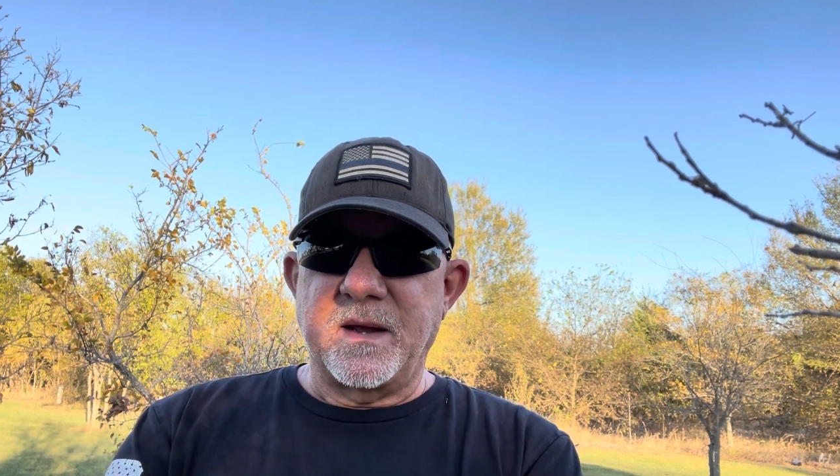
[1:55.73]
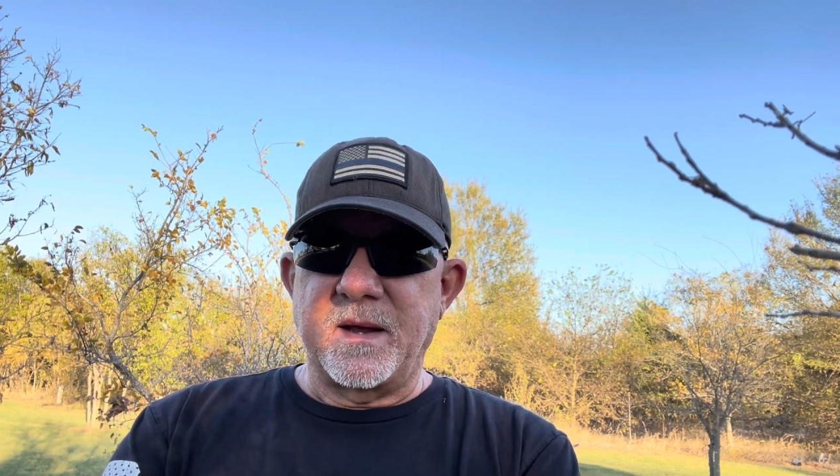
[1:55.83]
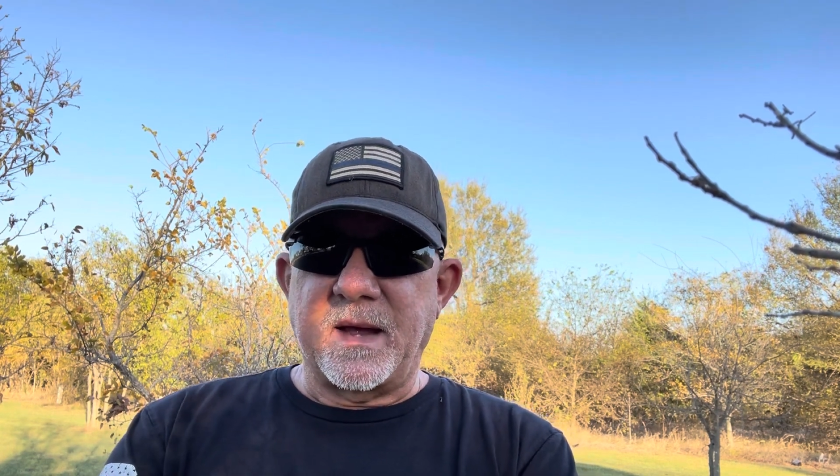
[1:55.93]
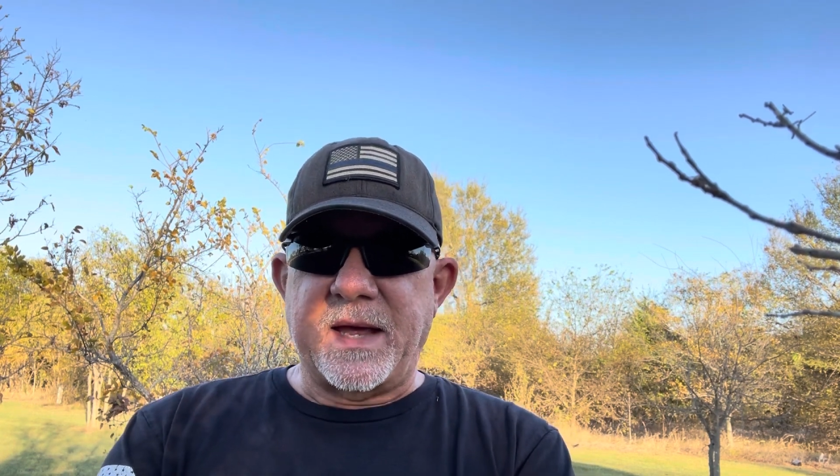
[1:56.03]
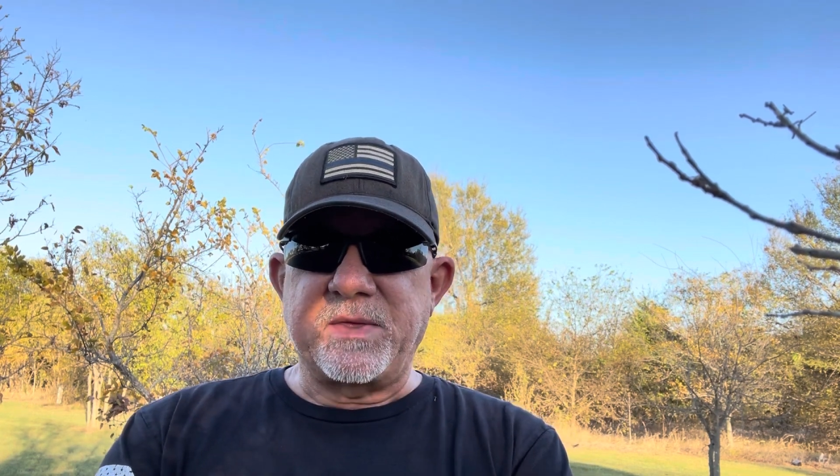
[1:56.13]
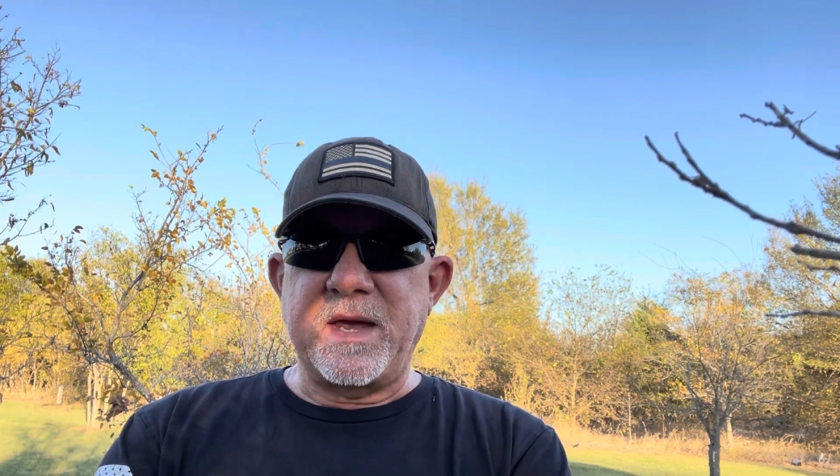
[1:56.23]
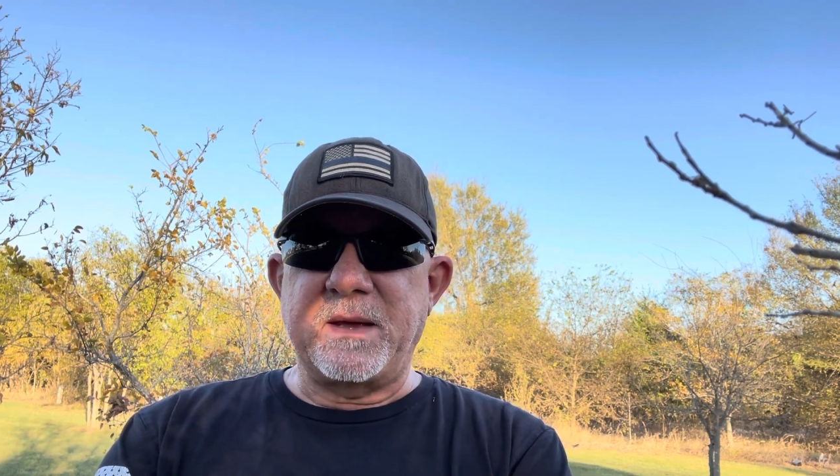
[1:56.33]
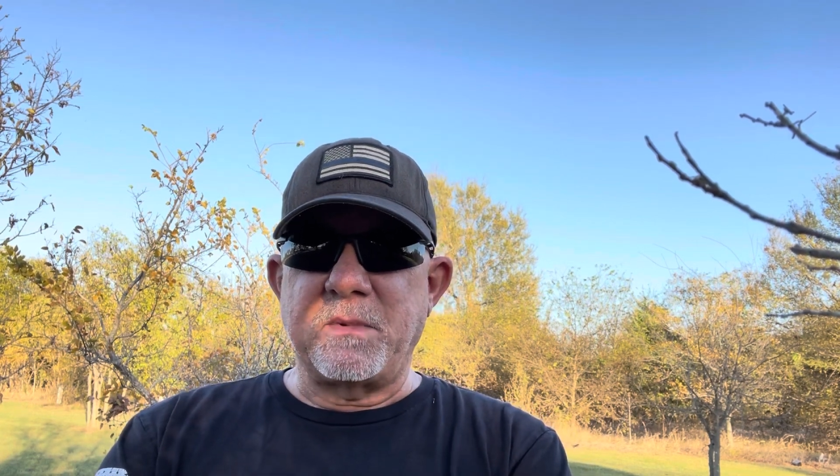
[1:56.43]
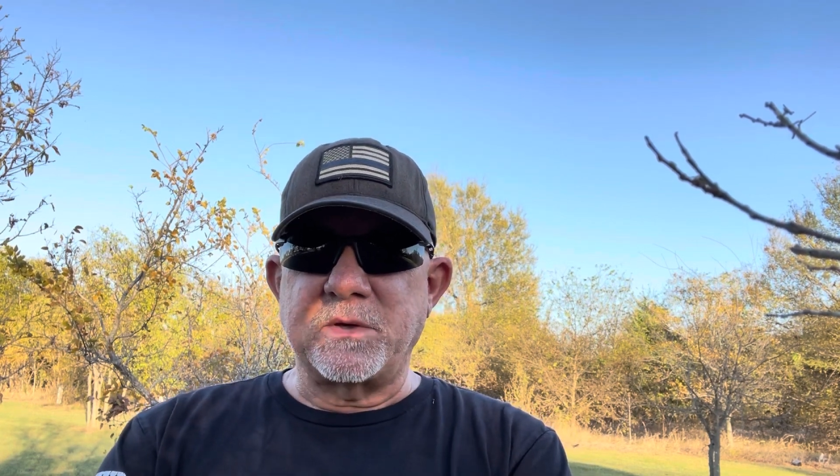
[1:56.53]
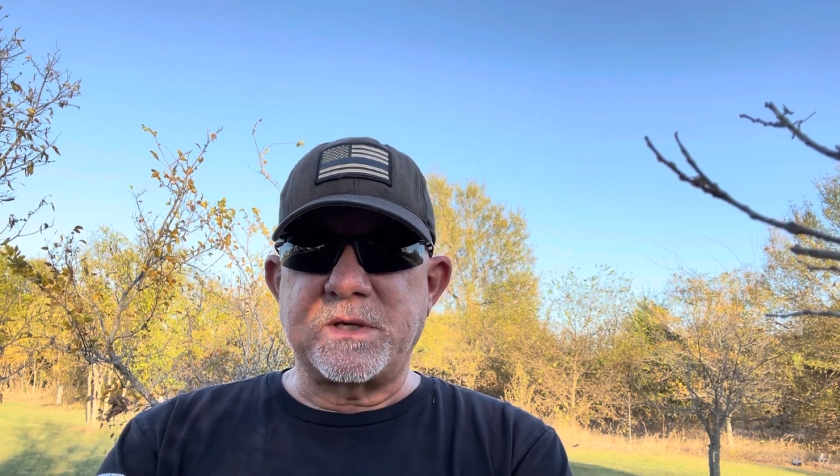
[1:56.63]
I
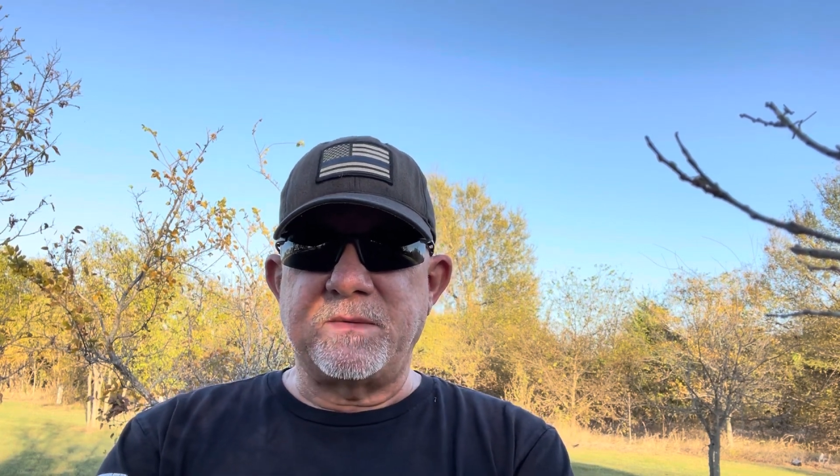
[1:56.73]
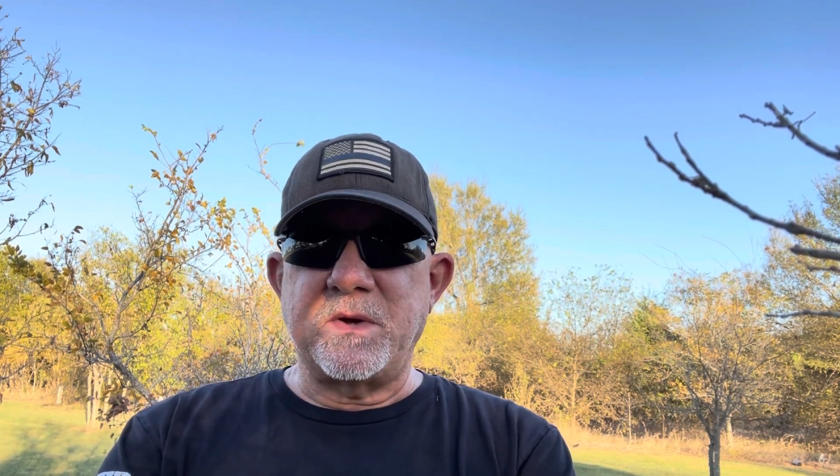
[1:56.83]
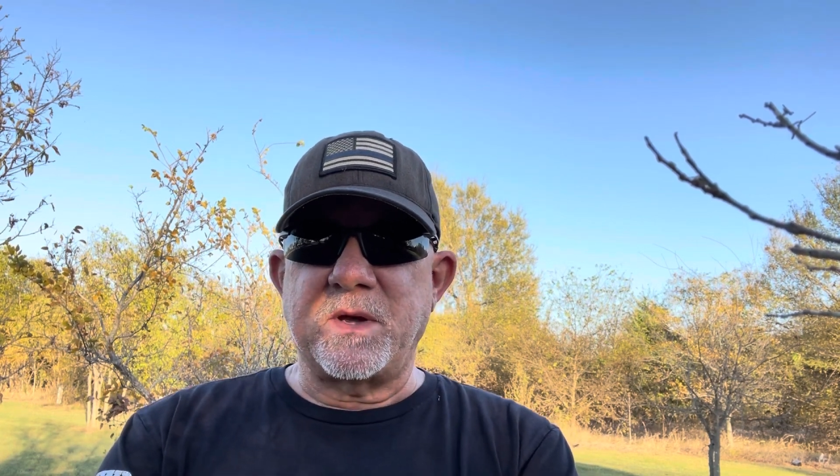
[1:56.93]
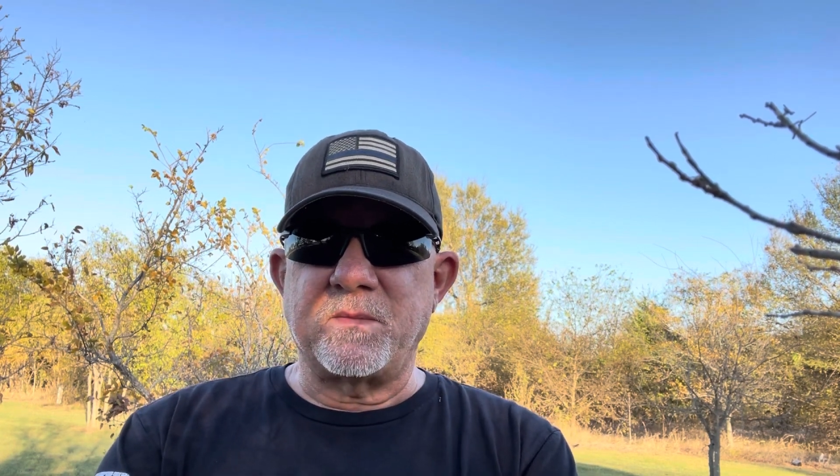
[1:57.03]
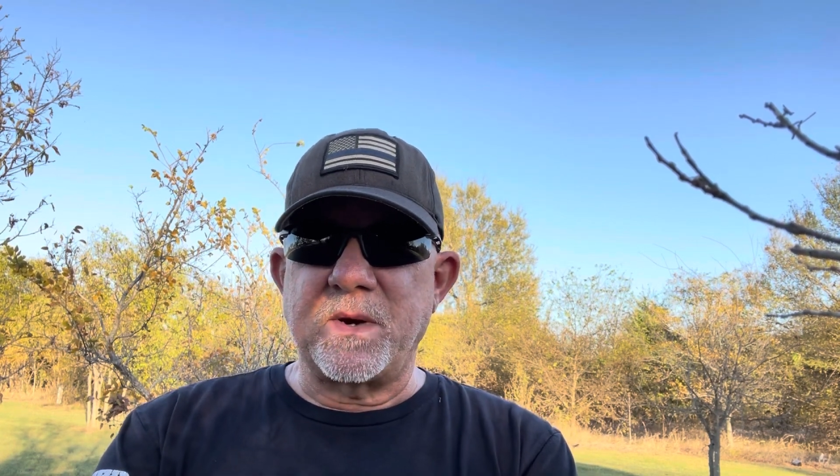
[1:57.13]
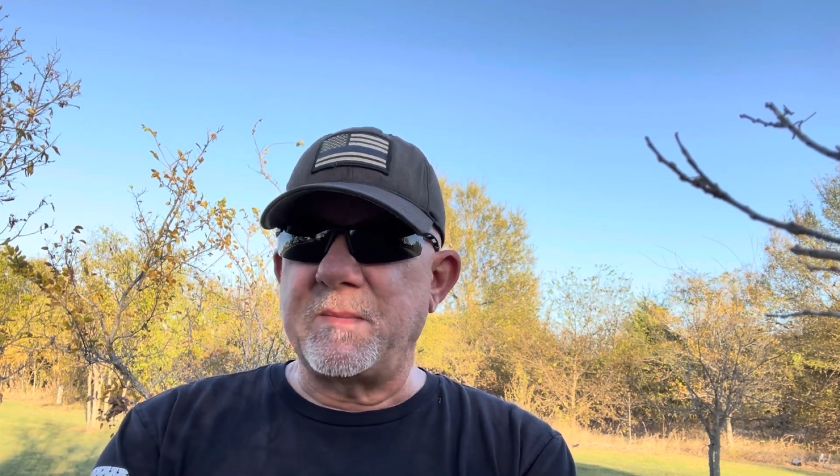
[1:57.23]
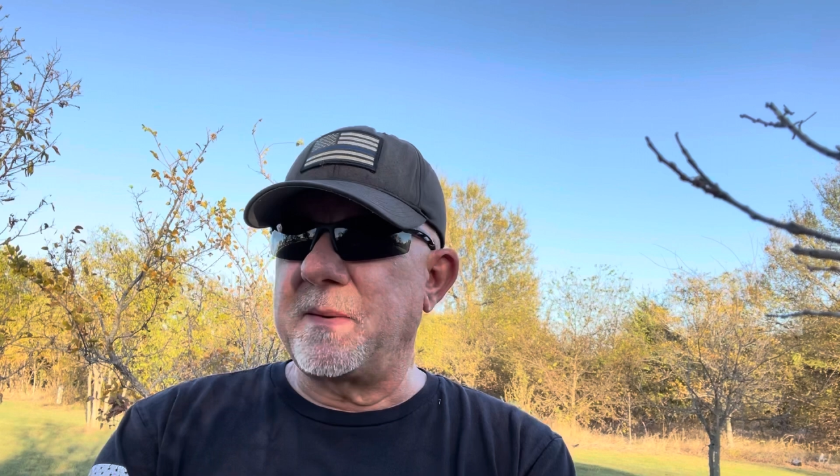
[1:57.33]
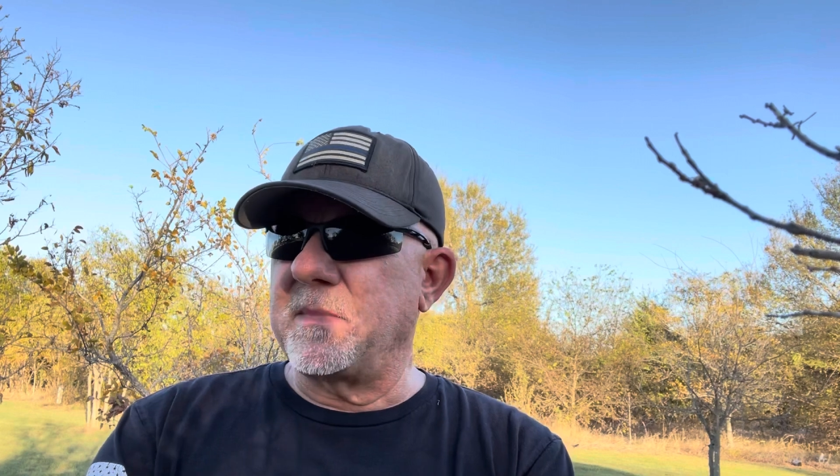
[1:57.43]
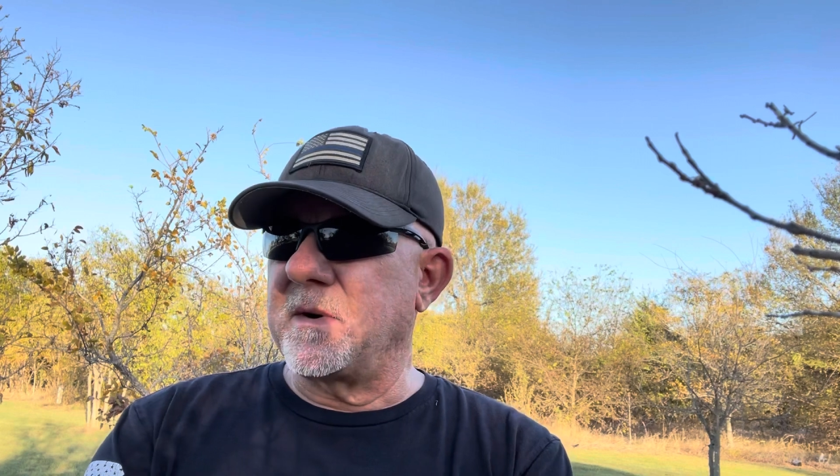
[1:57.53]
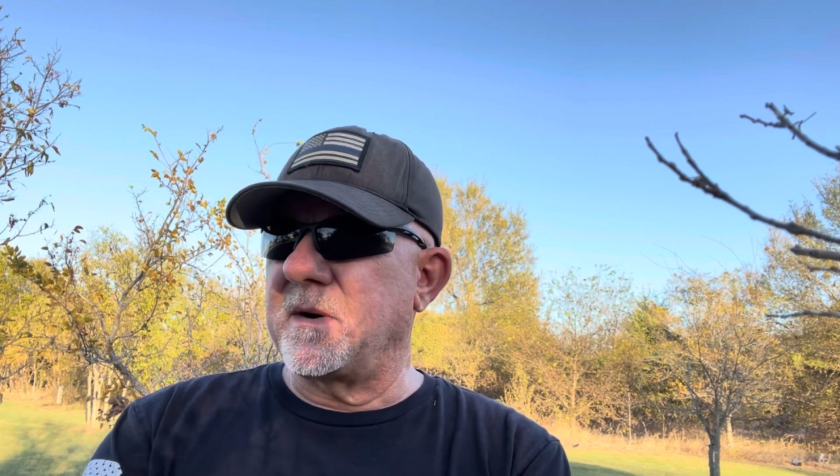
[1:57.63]
think most of you can
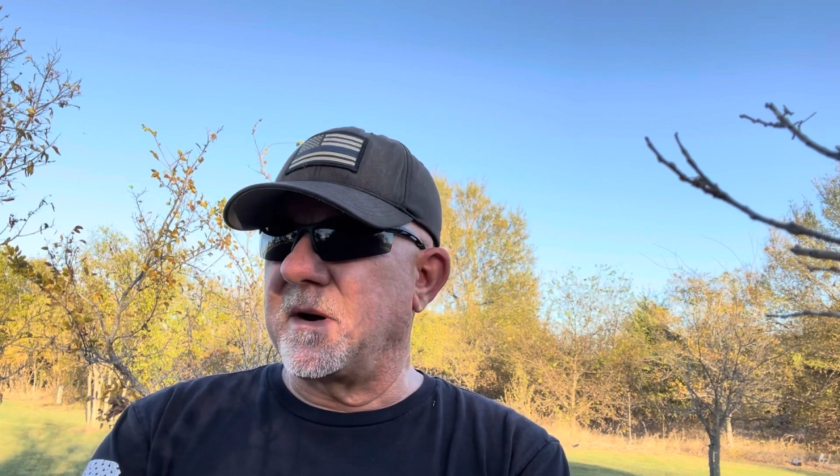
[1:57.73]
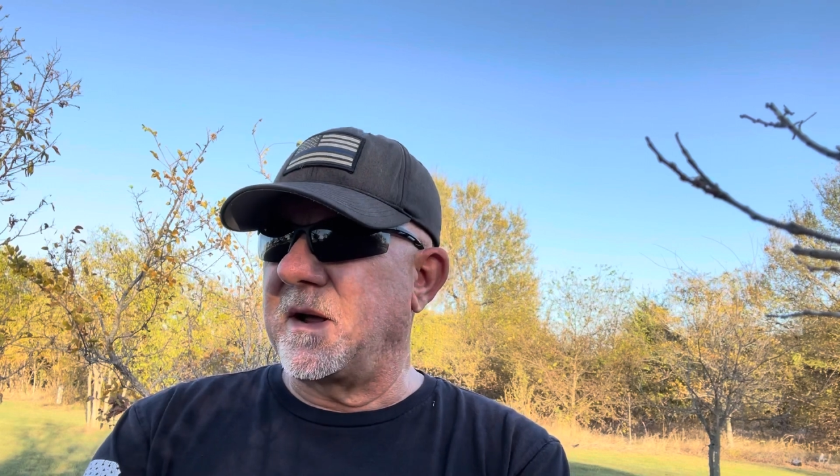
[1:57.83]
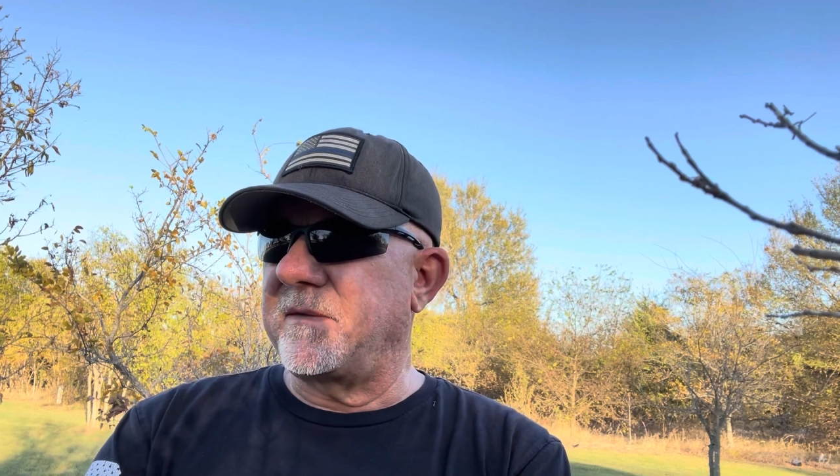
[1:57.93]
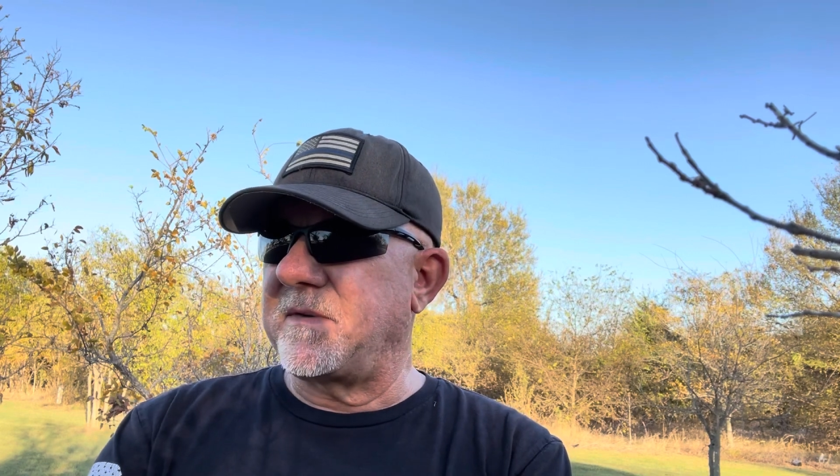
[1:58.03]
remember